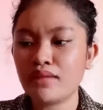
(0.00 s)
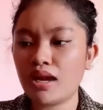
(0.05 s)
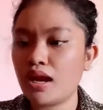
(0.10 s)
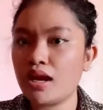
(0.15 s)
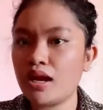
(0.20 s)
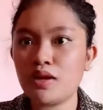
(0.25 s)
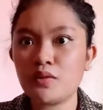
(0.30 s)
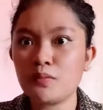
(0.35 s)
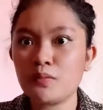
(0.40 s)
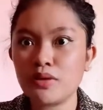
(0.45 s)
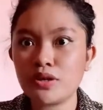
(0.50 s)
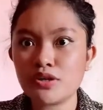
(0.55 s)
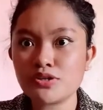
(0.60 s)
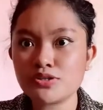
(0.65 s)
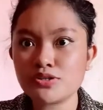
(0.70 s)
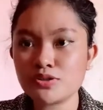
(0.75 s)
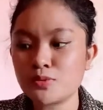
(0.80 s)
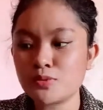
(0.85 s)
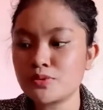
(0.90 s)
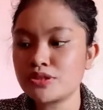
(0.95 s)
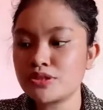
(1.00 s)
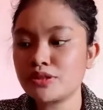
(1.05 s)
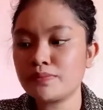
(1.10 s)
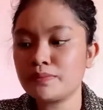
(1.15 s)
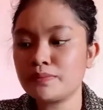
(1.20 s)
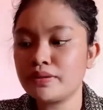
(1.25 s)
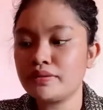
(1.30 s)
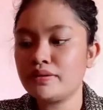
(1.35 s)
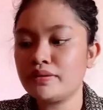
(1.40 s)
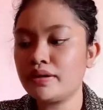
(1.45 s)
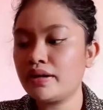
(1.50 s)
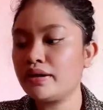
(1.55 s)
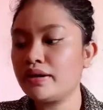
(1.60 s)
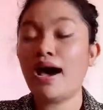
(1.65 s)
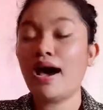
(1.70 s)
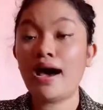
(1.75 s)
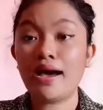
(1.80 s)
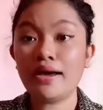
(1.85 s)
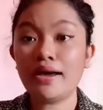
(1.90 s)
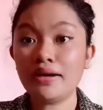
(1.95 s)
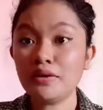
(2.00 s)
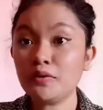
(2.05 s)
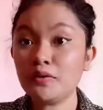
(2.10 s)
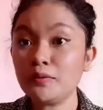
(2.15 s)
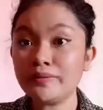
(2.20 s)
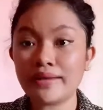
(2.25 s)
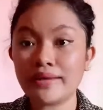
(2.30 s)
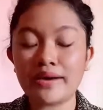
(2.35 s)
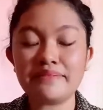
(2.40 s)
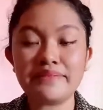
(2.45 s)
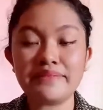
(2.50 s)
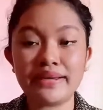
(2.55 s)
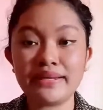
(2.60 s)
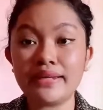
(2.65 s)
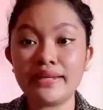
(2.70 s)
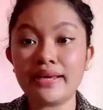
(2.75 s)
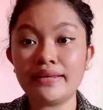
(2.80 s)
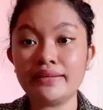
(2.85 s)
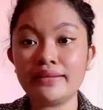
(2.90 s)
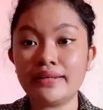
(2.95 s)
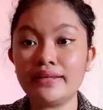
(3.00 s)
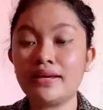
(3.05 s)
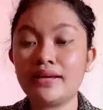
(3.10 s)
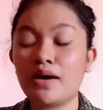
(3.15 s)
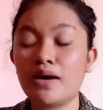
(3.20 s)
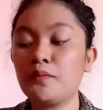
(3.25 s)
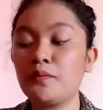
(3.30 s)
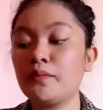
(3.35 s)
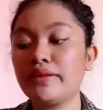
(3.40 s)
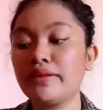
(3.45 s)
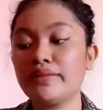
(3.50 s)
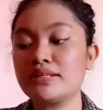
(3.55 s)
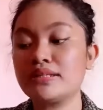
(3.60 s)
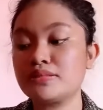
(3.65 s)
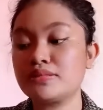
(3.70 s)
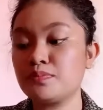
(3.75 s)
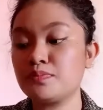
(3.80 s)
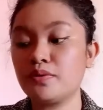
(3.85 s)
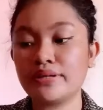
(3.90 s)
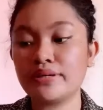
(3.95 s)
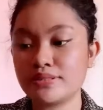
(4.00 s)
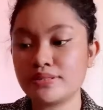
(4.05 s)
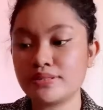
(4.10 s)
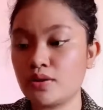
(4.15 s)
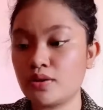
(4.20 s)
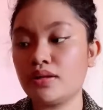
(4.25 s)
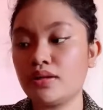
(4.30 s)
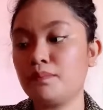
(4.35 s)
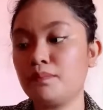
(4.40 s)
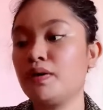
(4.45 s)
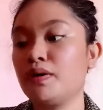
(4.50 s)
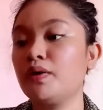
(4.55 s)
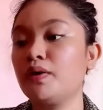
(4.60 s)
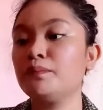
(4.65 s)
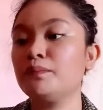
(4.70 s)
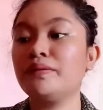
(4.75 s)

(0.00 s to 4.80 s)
anywhere on social media. I don't have any idea what this book is all about,